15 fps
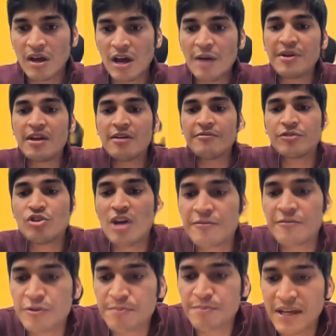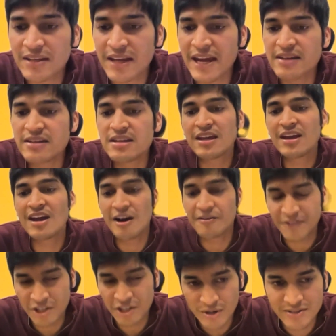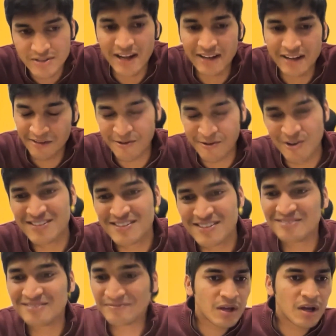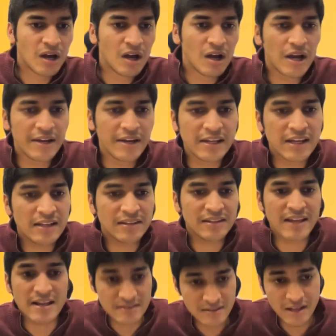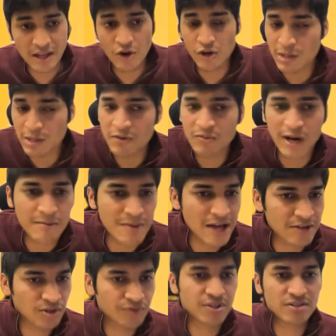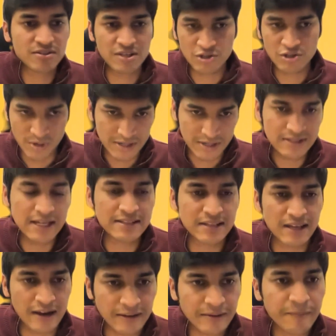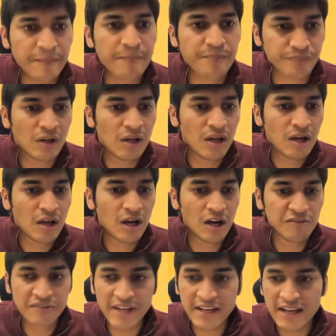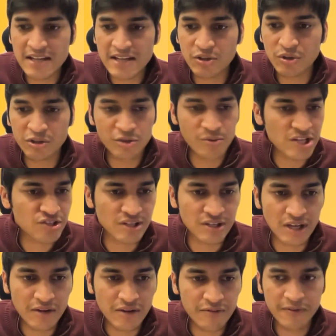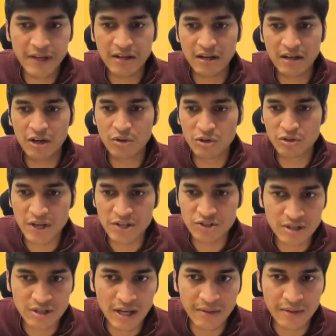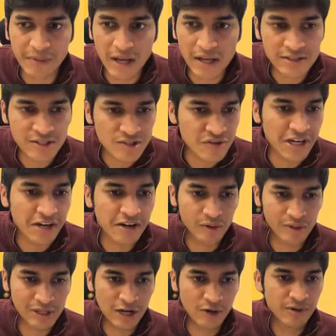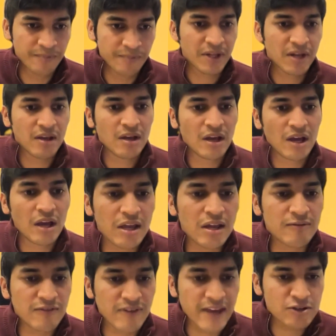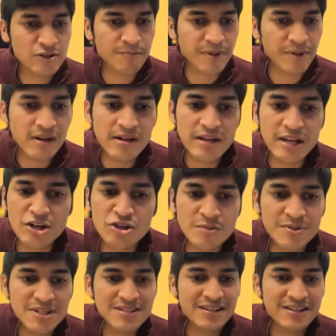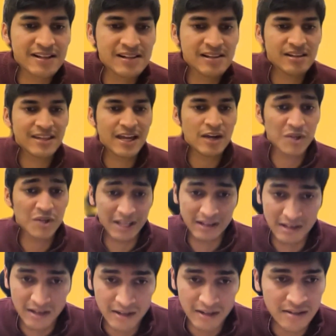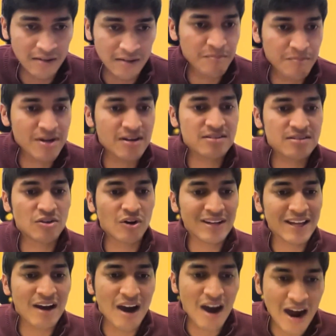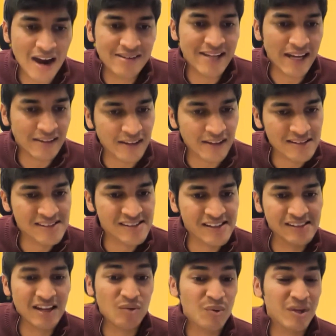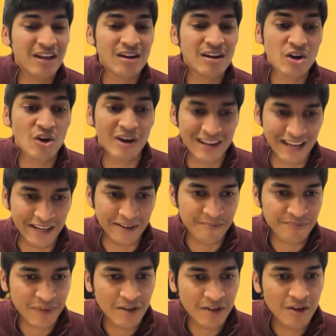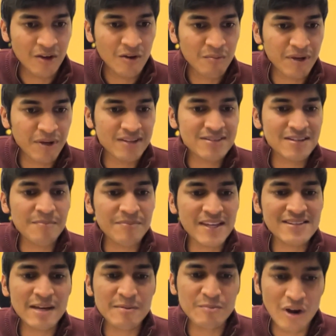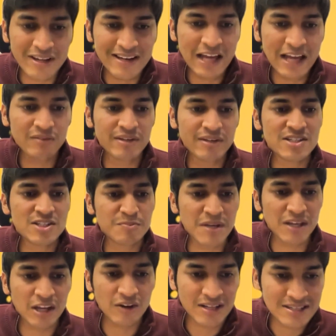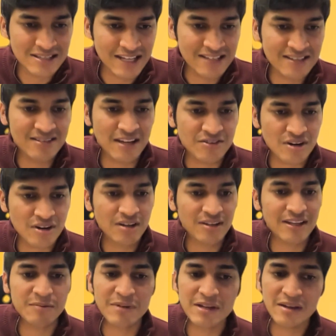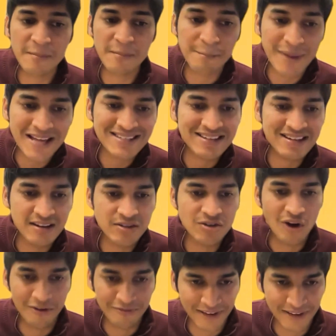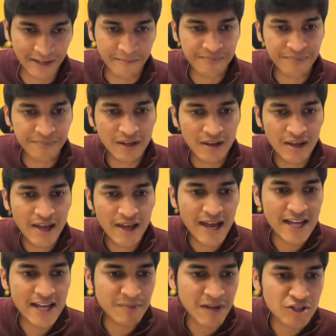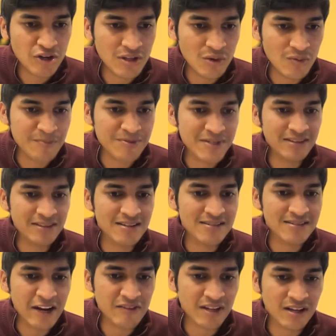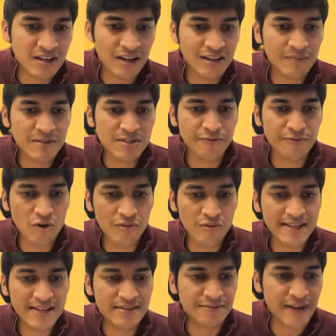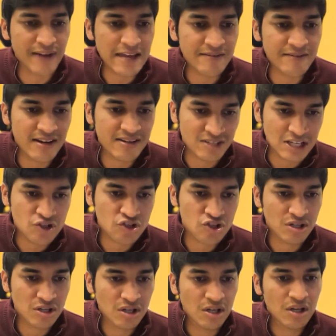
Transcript: Abhinav, you have to pay the 80K after you are selected, of course. Aniket, yes, there will only be one batch of 60 students. That's correct. Vivek has a good question. Yeah. Vivek, a good question. I'll just read it out loud. In Vivek's opinion, leadership is a skill that we can learn, but it is not like a hard technical skill that we can learn online. Because some things like body language, speaking on a stage, etc., can be best learned offline. As mentioned on the website, the design of the curriculum is 4 weeks, 5 hours each